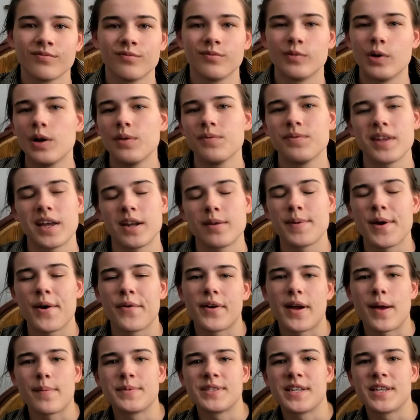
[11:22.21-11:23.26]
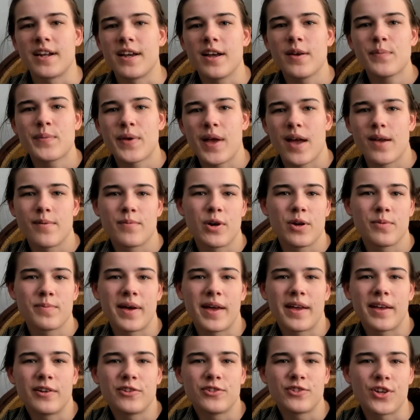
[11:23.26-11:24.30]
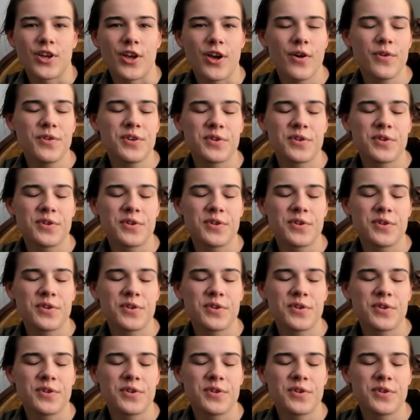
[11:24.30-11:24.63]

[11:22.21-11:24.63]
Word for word: Well, that about wraps it up. I'm Art by LGO.